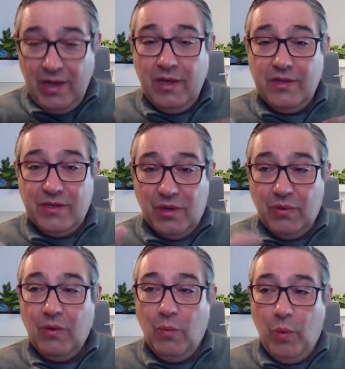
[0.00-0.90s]

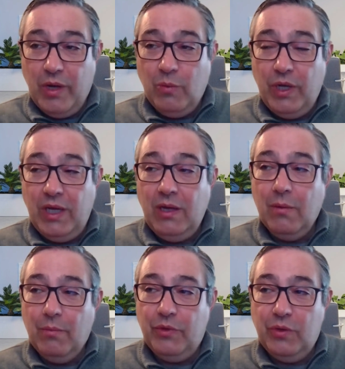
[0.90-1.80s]
So when we
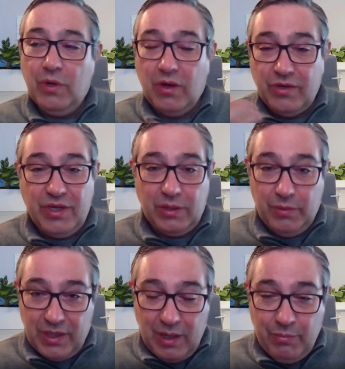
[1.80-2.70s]
do a contract with
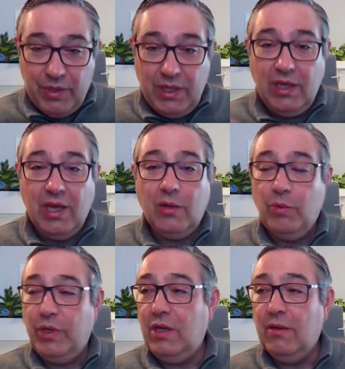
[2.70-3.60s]
a company and
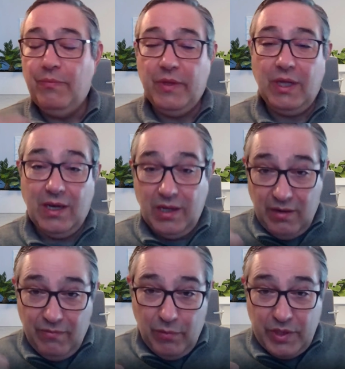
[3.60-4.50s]
we get an
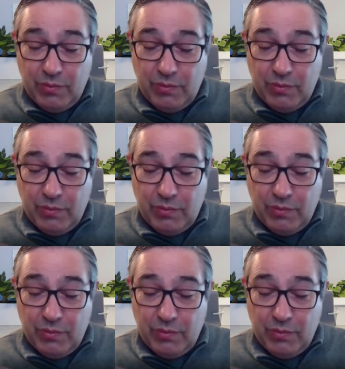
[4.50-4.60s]
invoice,